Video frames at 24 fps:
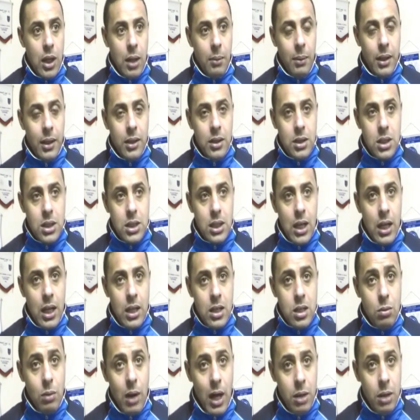I mightn't see
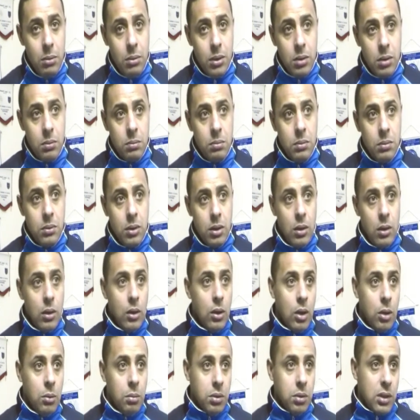eye to eye with him,
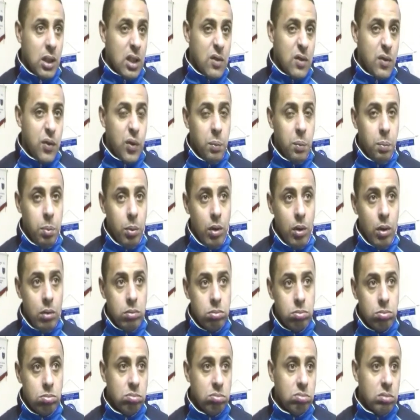but that's
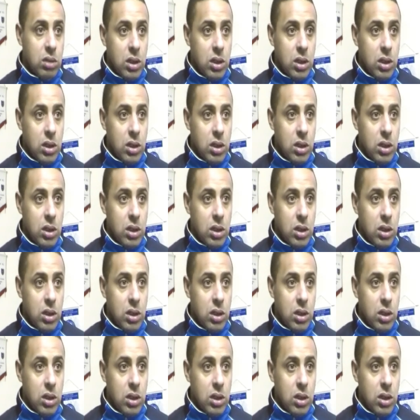football.